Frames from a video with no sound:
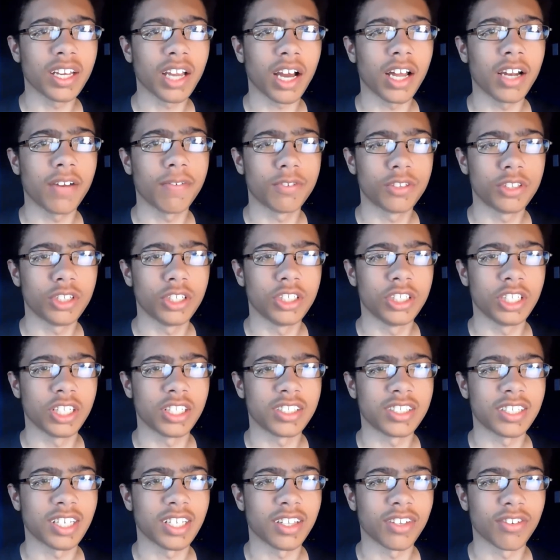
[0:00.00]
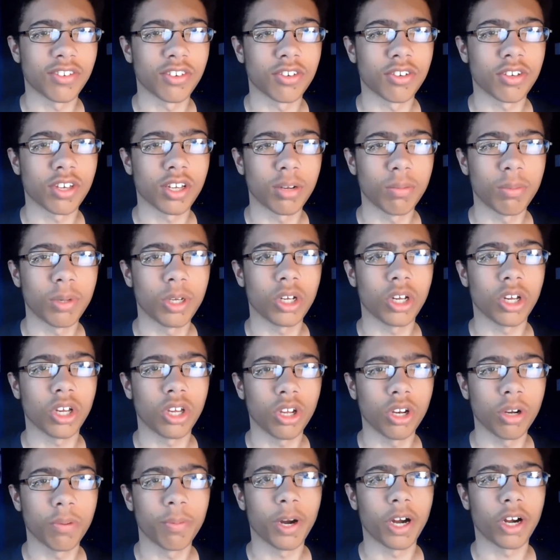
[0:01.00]
kind of suggests that this is going to be a
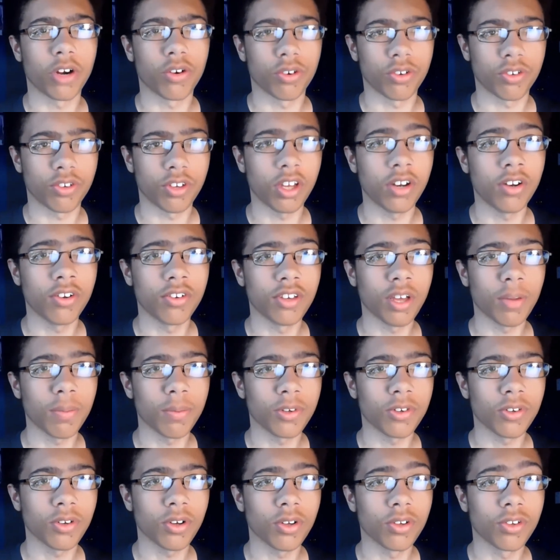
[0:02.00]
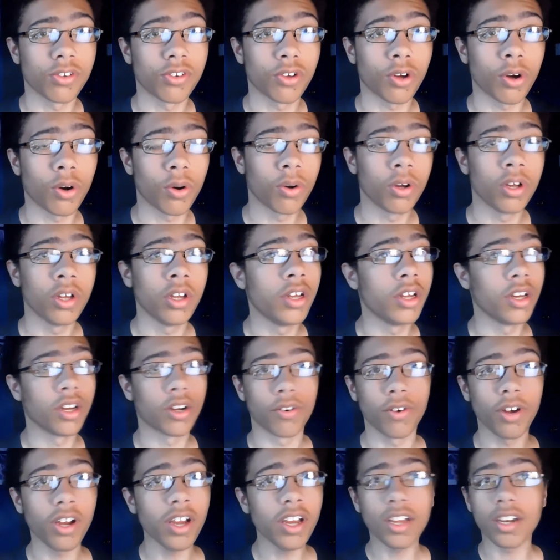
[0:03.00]
Cutie Mark Crusaders episode, so
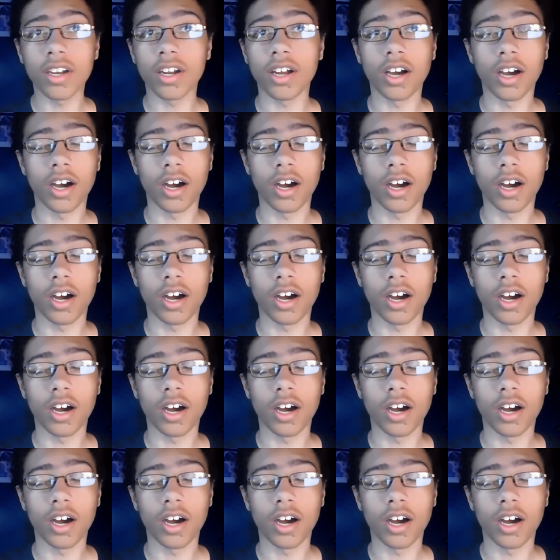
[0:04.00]
great!